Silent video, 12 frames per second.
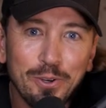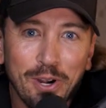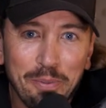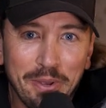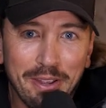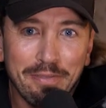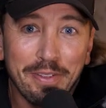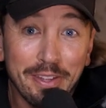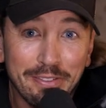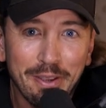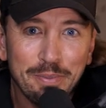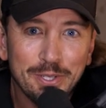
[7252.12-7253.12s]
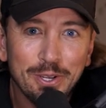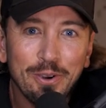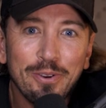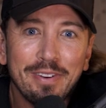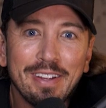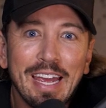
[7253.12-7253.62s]
joining me for this
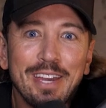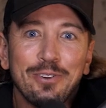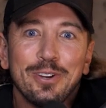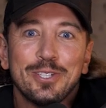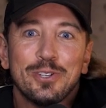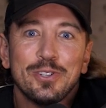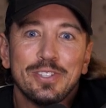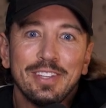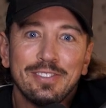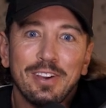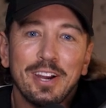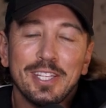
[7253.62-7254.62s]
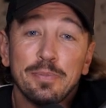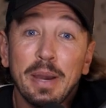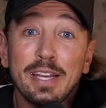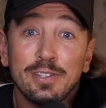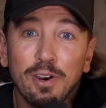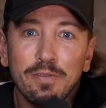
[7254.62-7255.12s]
episode and your interest in science
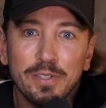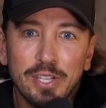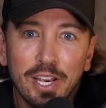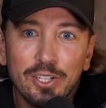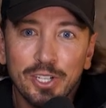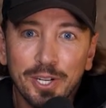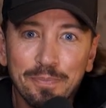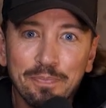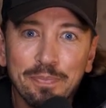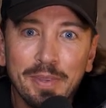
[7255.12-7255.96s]
based conversation.